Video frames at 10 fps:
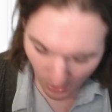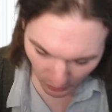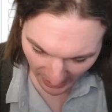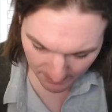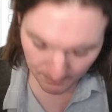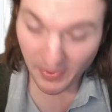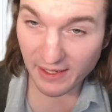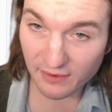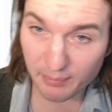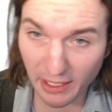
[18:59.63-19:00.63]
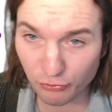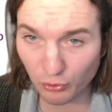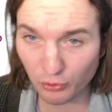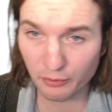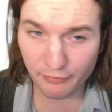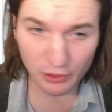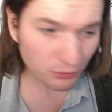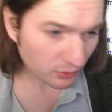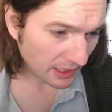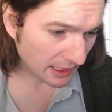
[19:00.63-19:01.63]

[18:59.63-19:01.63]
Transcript: Okay, that is my short review